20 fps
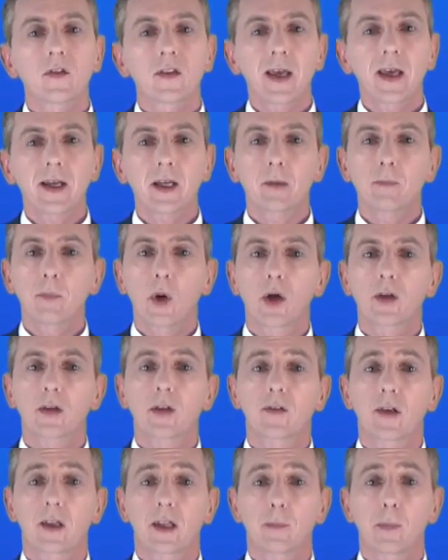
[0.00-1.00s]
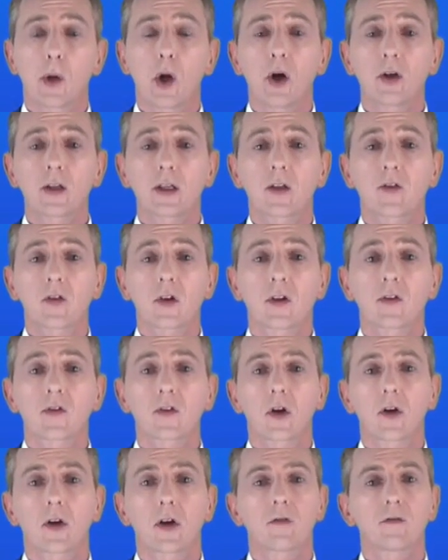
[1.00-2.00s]
The second point is that the particles in a
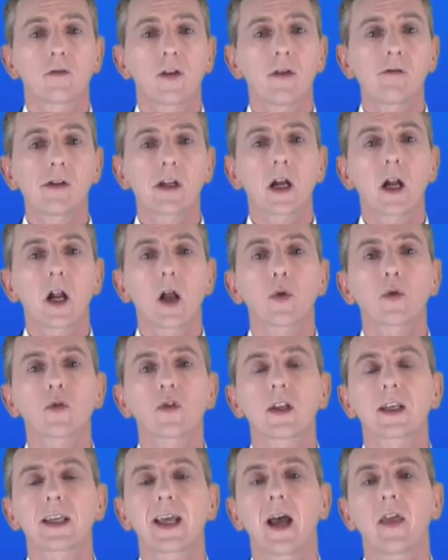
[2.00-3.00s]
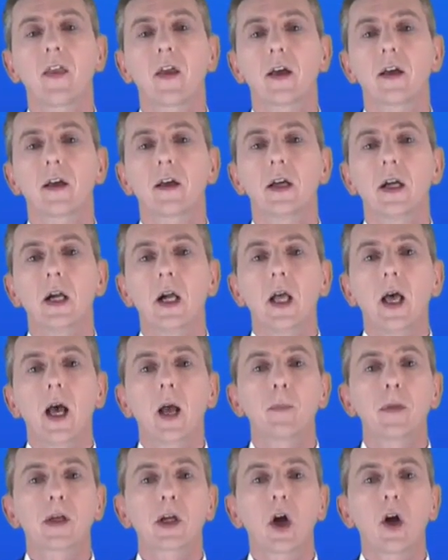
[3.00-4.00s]
solid are very close together,
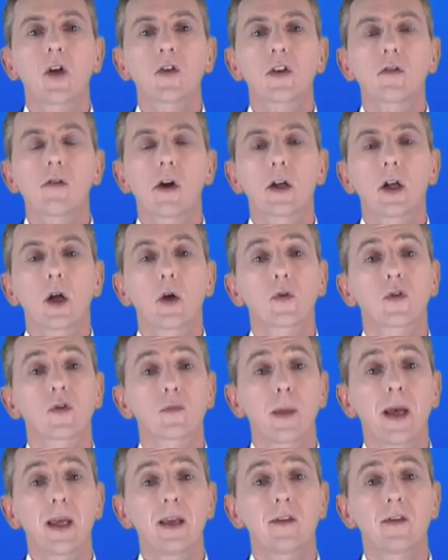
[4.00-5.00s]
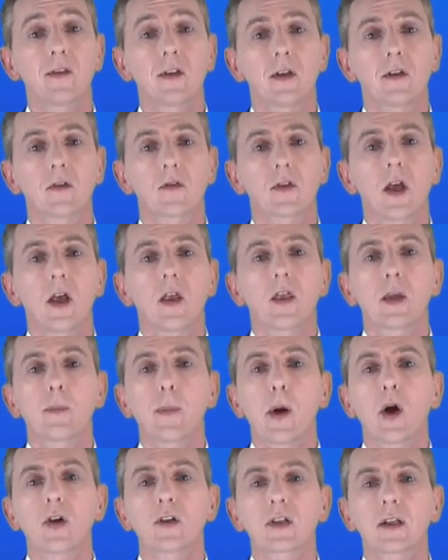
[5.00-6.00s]
and because there are no spaces, the
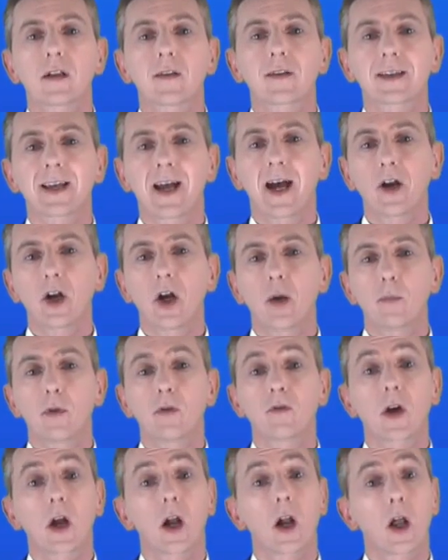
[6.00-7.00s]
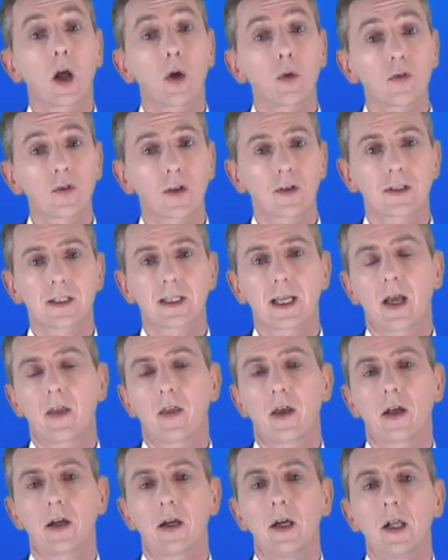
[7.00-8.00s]
particles cannot move closer
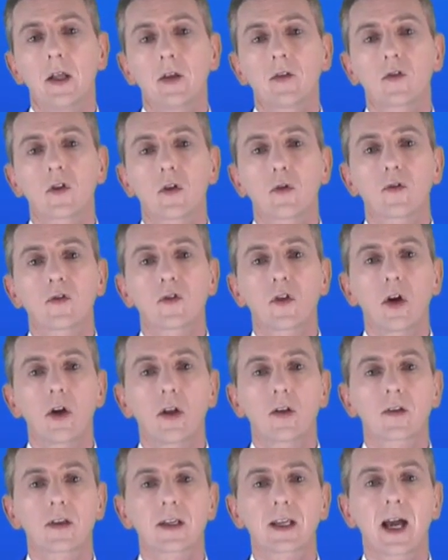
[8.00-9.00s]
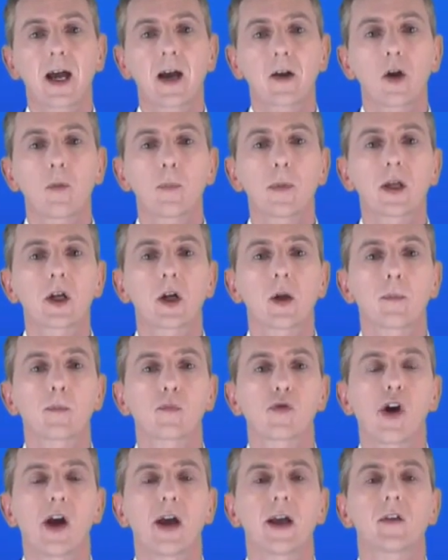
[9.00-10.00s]
together, so solids cannot be
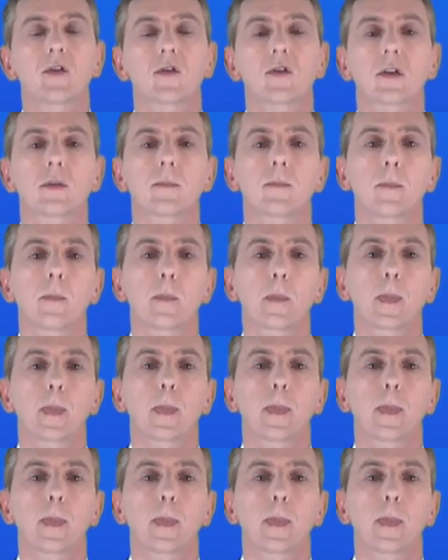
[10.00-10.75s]
compressed.